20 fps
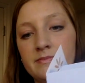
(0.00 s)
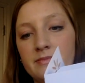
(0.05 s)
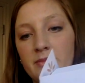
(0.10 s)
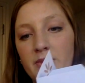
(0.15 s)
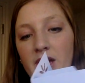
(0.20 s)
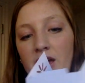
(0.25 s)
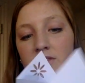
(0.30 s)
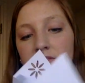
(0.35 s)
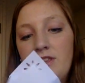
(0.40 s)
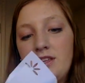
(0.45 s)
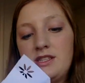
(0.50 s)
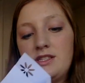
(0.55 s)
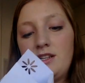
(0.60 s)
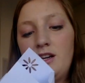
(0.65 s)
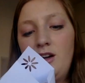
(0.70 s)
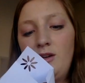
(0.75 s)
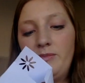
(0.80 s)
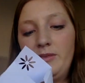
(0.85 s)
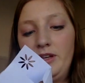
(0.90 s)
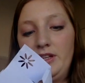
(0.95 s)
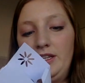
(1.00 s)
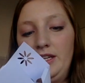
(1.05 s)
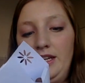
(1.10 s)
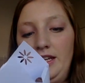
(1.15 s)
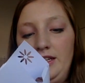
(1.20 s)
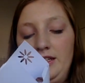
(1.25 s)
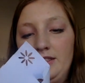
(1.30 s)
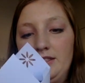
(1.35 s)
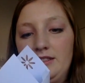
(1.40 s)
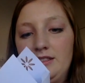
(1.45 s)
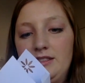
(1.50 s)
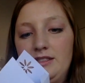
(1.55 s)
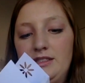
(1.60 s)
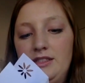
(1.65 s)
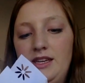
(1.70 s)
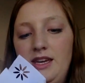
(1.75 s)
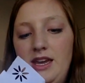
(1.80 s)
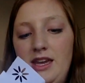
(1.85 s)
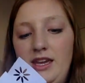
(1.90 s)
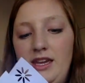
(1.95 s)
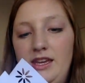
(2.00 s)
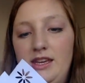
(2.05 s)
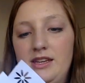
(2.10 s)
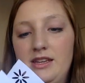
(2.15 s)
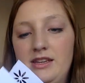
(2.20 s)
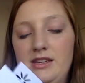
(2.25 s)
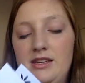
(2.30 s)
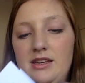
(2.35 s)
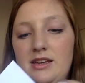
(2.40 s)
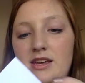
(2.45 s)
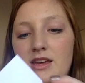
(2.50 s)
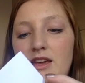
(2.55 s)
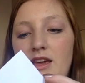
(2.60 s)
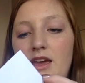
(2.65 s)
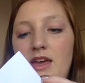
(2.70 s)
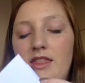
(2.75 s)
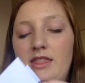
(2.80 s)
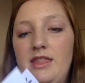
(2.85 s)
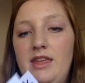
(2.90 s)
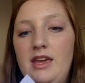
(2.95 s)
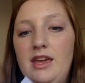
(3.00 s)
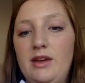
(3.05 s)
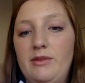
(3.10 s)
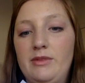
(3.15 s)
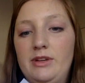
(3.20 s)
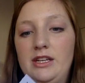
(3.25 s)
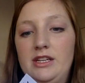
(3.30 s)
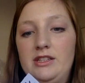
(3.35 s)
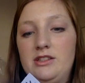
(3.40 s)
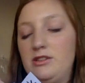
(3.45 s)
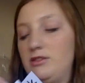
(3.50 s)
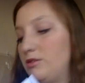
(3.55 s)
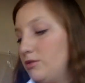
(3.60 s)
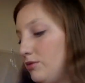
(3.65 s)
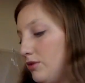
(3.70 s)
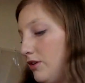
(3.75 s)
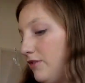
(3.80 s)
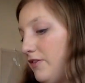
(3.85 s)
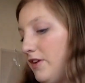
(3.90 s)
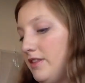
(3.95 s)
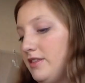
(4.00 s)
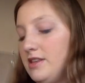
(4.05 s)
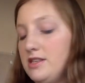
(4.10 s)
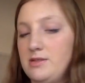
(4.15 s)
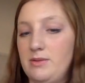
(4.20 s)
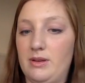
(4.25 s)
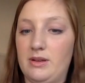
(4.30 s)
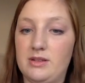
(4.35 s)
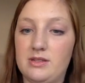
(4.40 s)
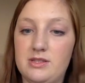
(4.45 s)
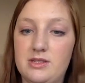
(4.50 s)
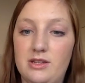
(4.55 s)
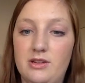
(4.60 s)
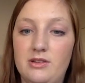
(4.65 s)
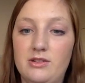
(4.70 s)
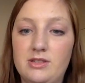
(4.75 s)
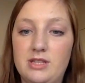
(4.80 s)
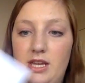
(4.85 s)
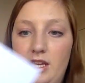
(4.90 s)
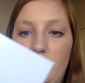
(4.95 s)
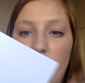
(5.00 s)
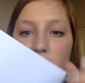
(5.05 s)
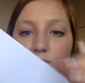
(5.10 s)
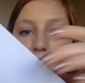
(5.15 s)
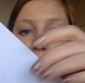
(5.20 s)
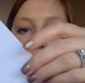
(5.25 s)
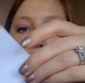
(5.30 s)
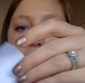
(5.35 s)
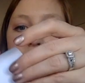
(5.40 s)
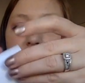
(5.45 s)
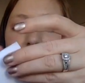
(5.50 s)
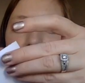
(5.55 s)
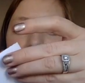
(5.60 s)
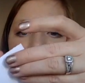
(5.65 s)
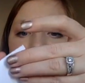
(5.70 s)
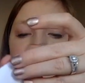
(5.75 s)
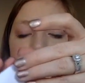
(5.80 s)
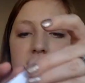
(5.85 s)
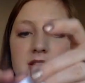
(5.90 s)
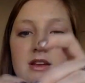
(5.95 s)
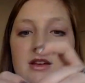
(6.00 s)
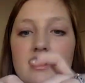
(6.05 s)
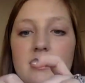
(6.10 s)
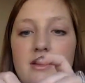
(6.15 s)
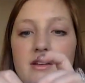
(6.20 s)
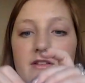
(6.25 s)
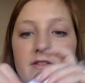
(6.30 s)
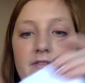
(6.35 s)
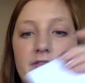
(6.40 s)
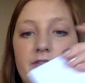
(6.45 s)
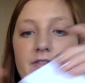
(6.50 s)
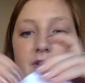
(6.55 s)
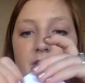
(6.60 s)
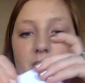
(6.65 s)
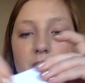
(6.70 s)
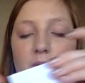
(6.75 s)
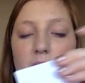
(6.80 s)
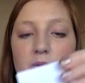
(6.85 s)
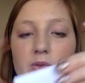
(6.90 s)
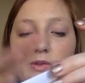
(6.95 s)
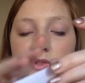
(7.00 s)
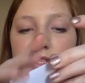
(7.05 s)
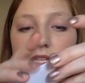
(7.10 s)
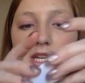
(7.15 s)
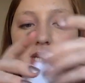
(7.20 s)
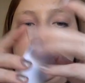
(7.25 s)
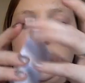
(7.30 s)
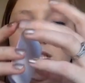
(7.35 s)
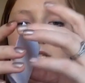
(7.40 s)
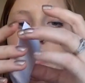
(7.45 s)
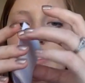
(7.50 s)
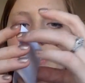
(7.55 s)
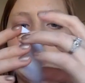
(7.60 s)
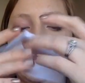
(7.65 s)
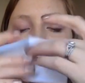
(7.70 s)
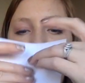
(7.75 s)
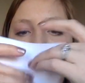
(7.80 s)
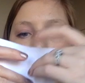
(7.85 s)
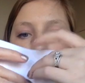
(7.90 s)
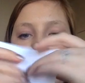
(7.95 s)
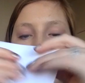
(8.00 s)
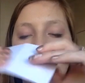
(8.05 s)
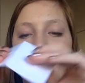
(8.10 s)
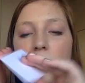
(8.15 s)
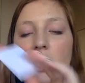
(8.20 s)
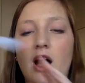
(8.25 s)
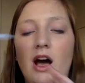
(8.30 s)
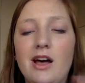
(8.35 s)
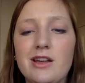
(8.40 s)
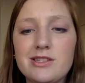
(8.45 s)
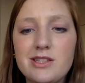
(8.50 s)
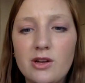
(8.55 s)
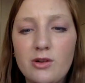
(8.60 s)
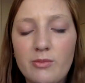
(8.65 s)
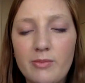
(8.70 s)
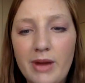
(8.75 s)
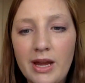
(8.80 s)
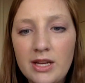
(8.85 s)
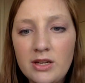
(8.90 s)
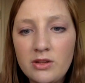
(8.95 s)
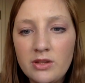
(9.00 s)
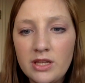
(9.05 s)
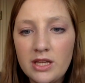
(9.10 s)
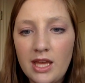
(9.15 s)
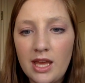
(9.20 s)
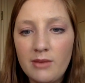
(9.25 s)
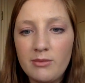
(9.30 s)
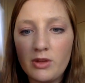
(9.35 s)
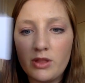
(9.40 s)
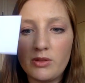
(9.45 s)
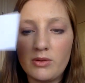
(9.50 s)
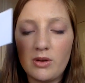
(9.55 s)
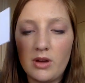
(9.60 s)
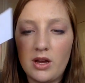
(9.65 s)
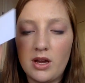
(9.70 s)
we have this tall building. Yay. And then we need to do the roof on this one. So take your roof piece, fold it. Also, mine only came with